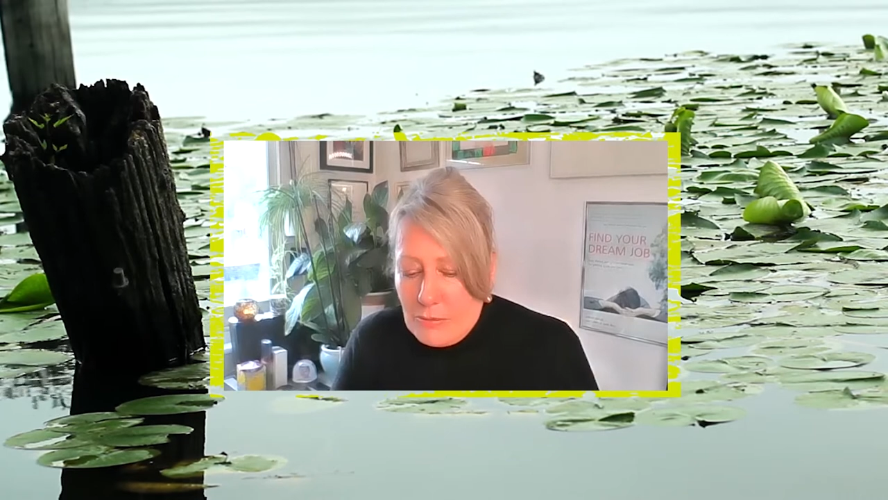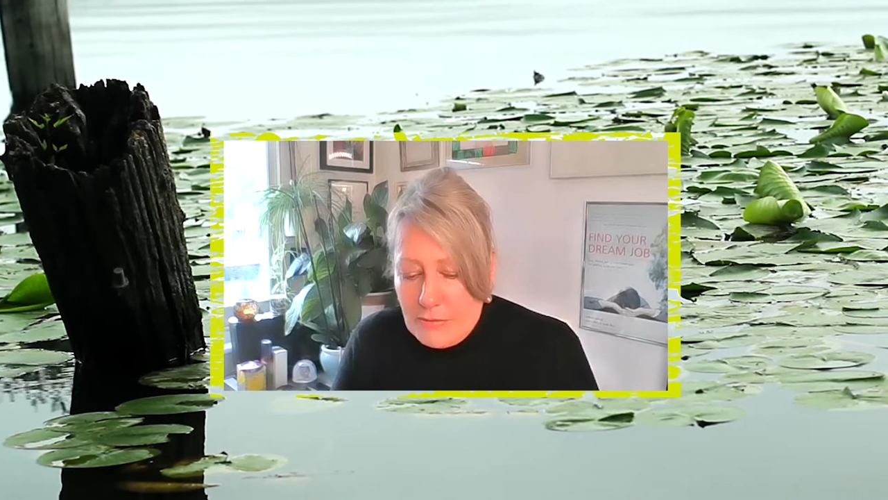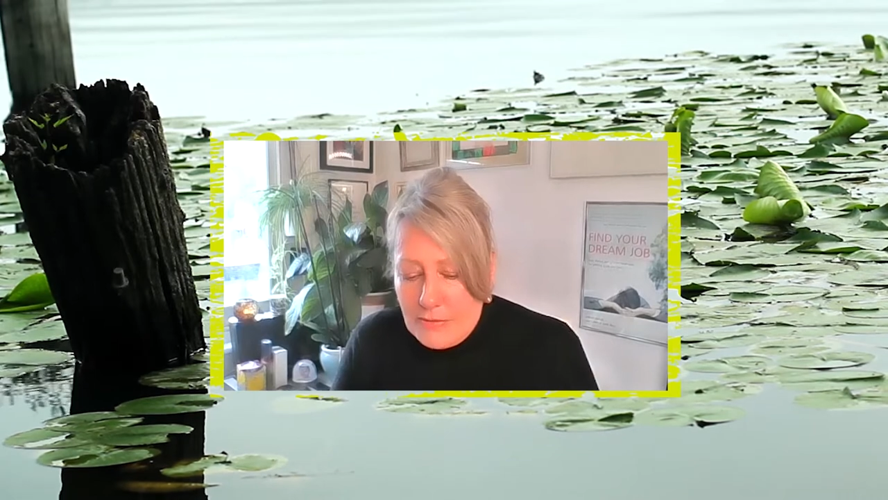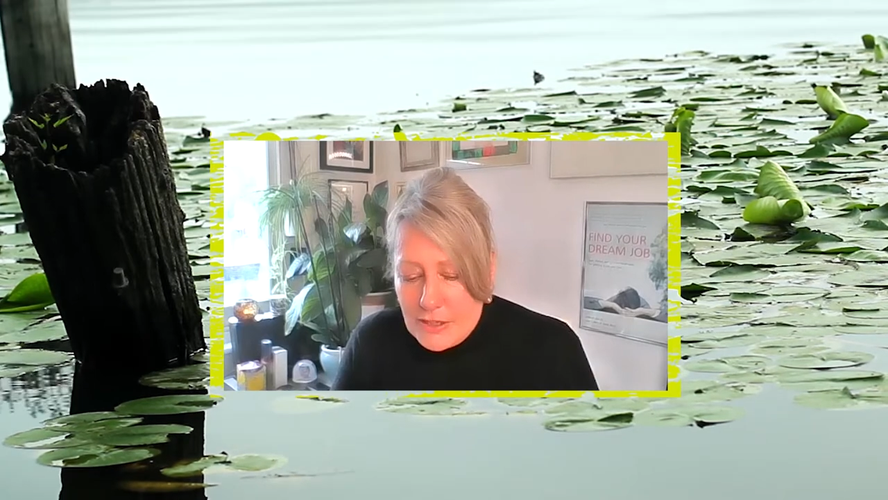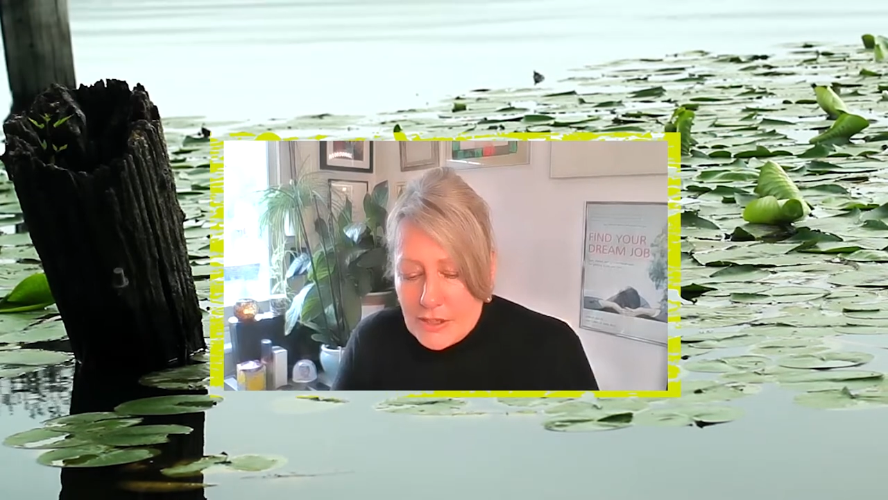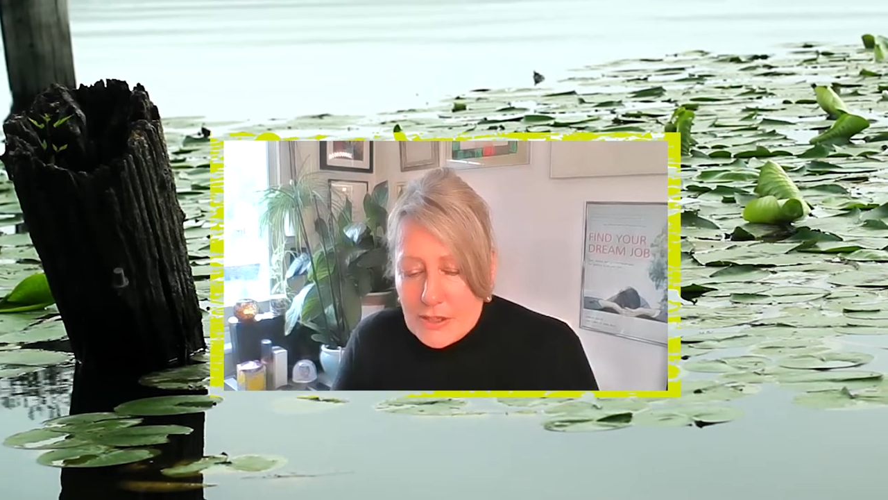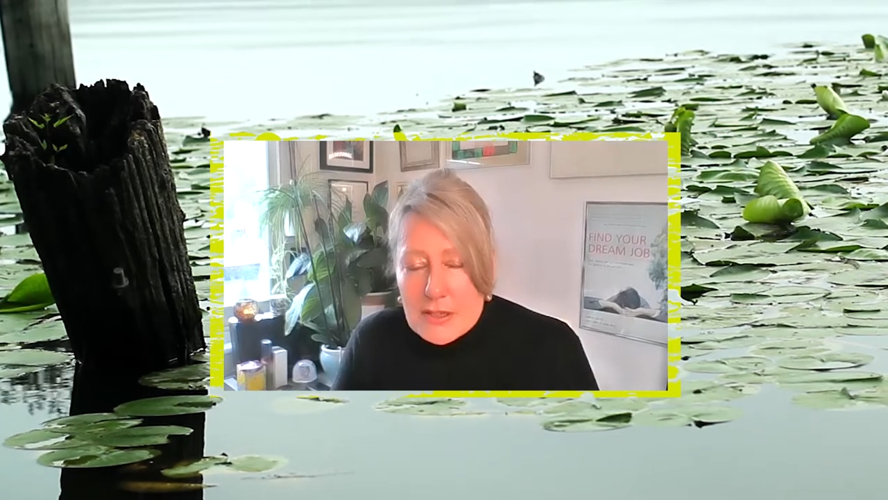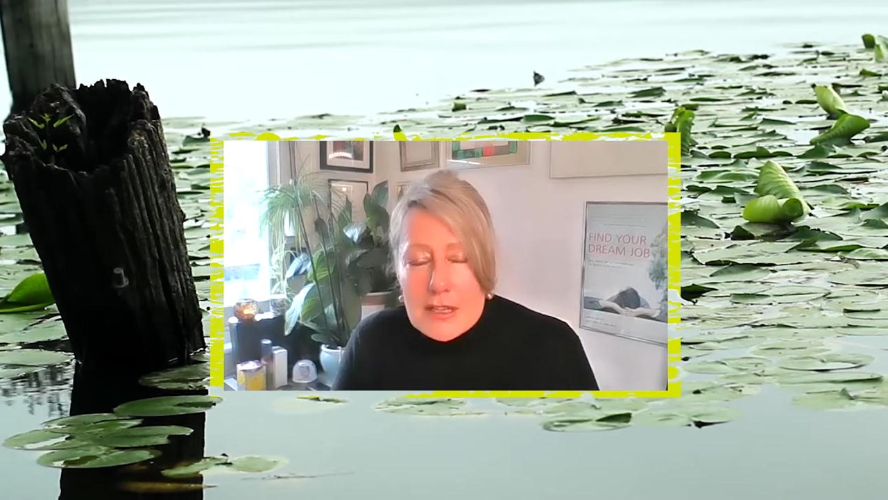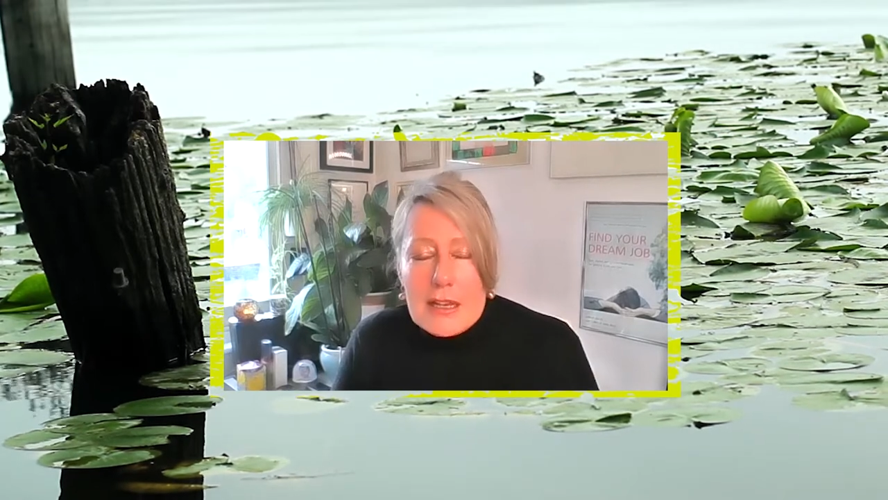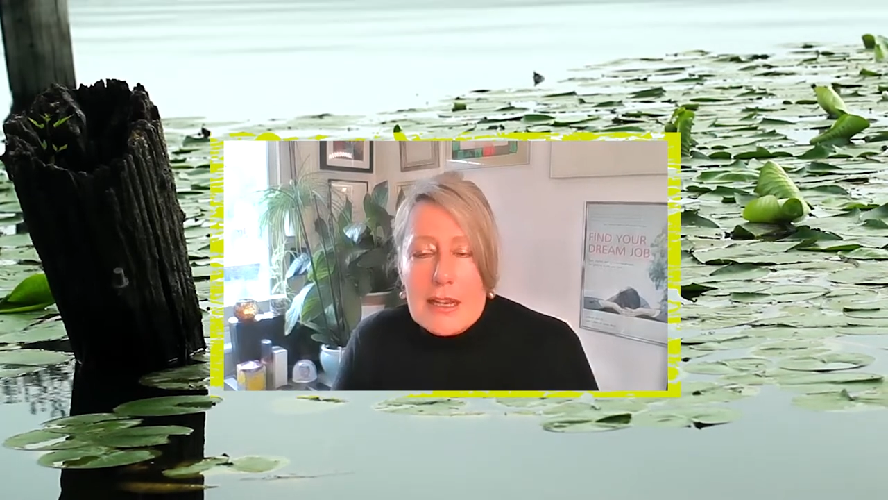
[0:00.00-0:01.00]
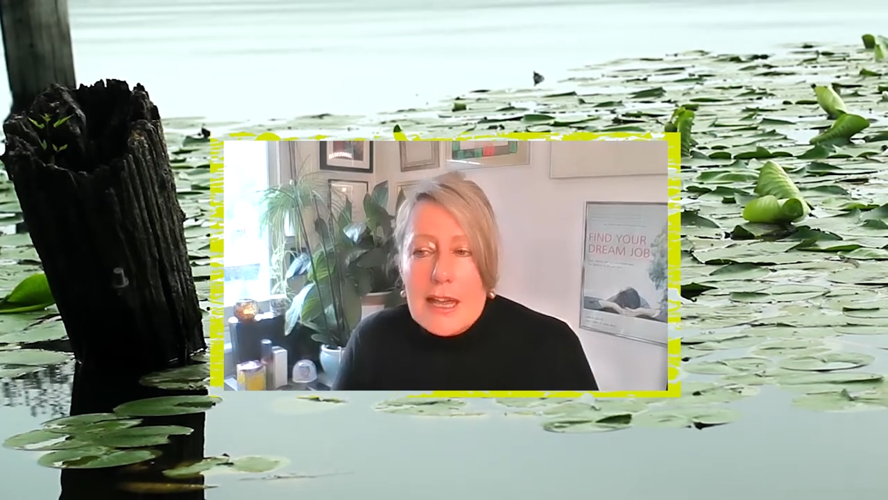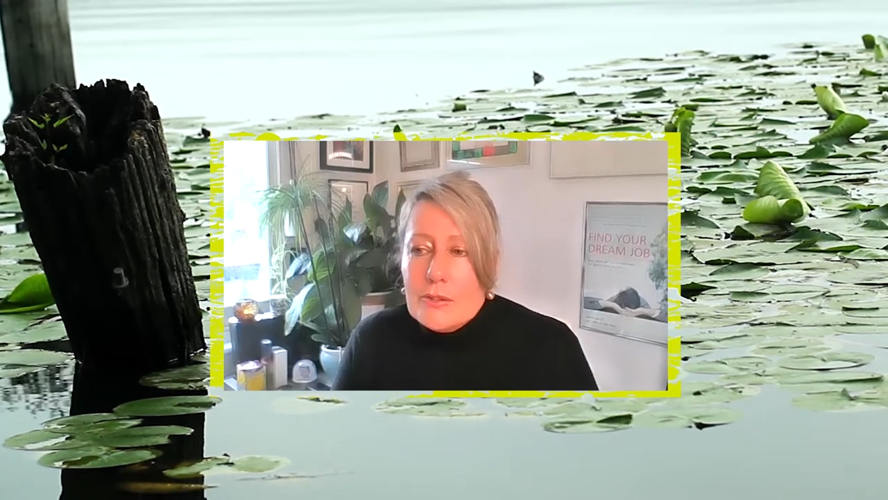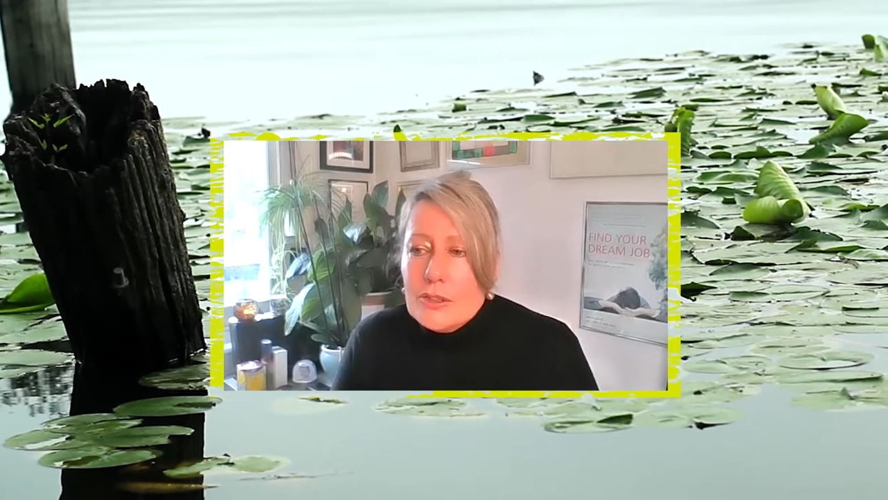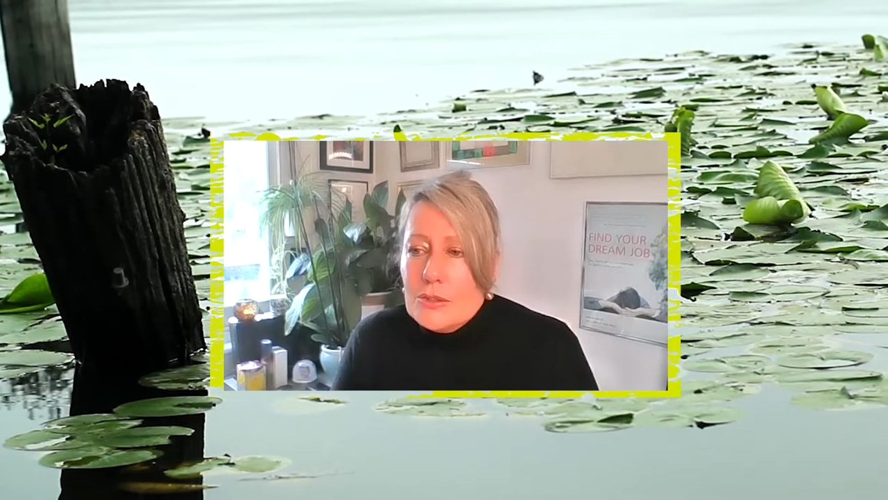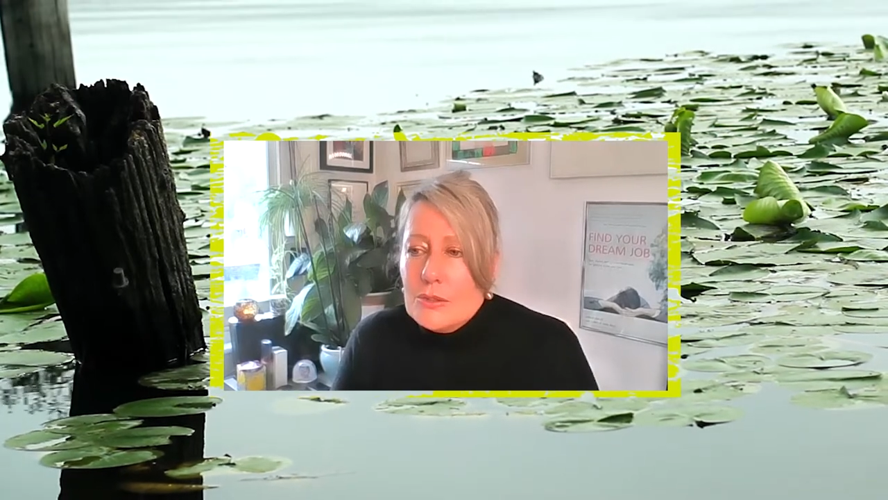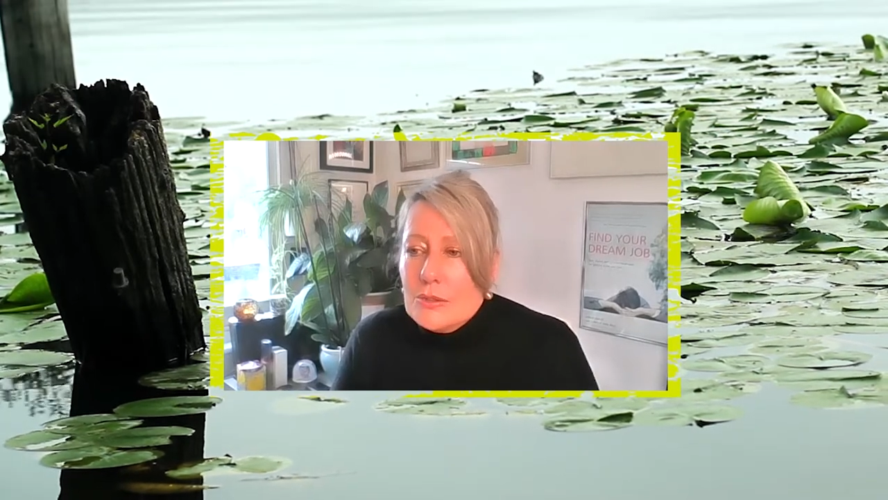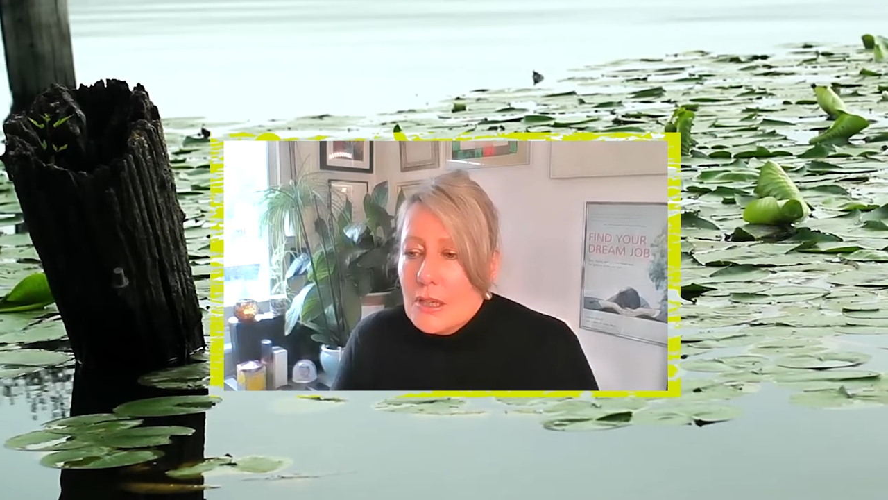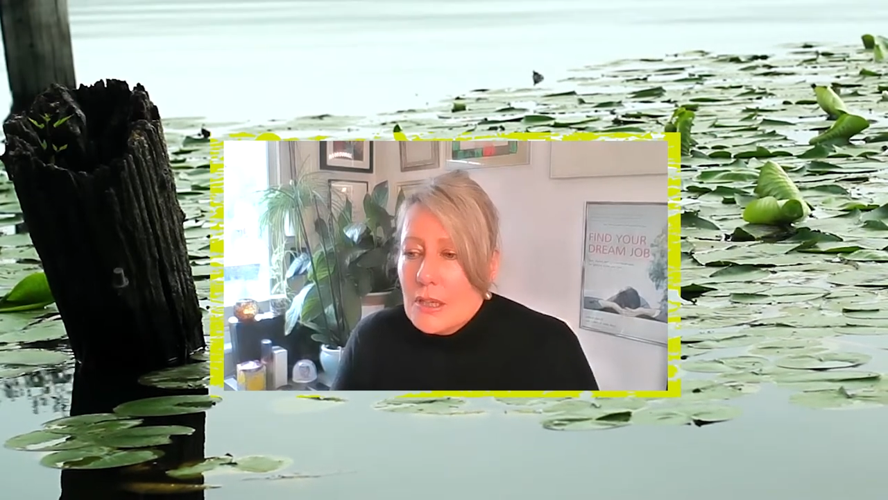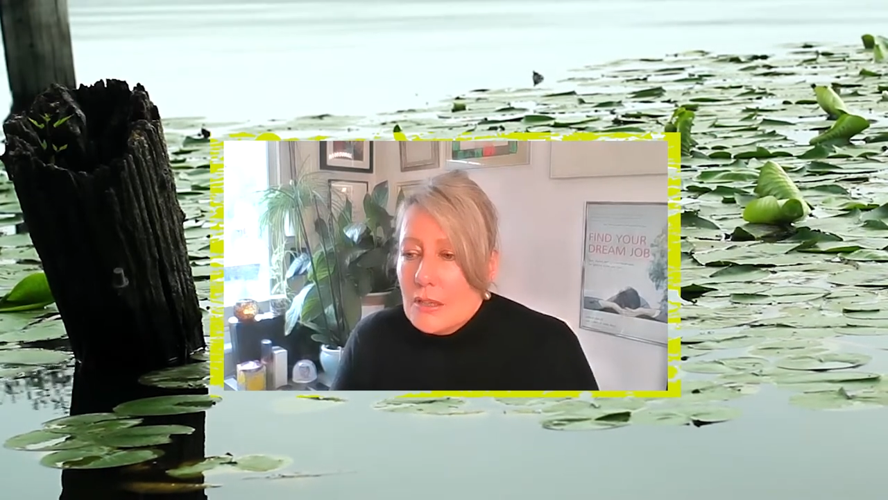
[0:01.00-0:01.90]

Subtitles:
professions allow you